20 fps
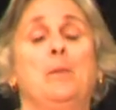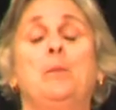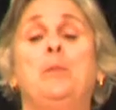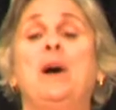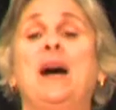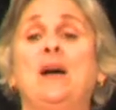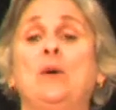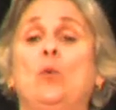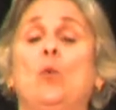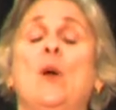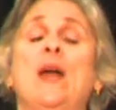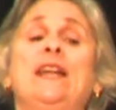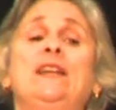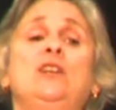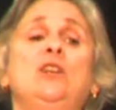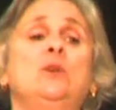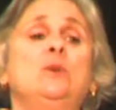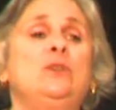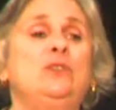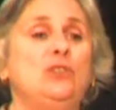But when
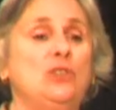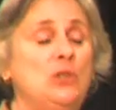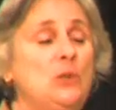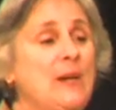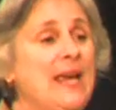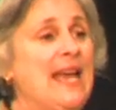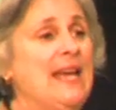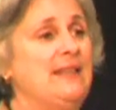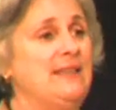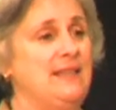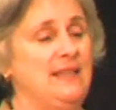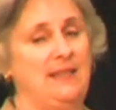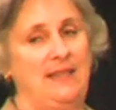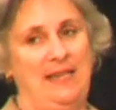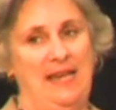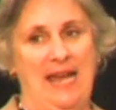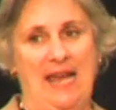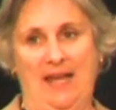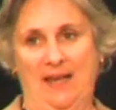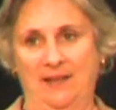you do get to
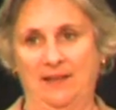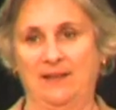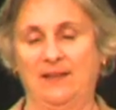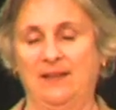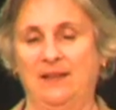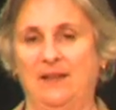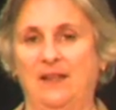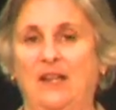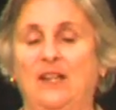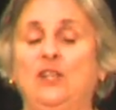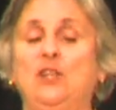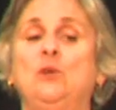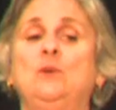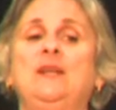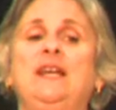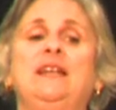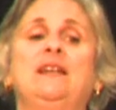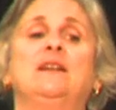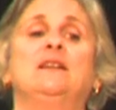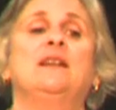the end, you
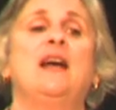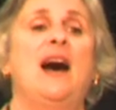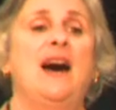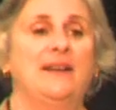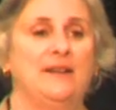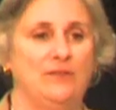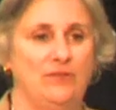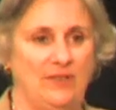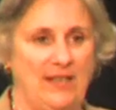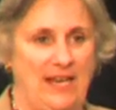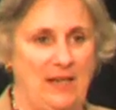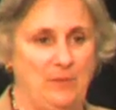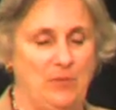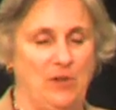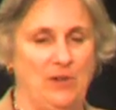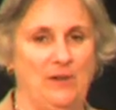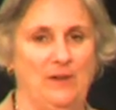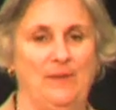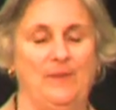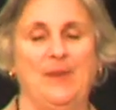need a lot of
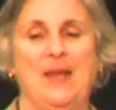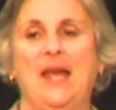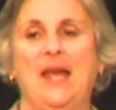labor,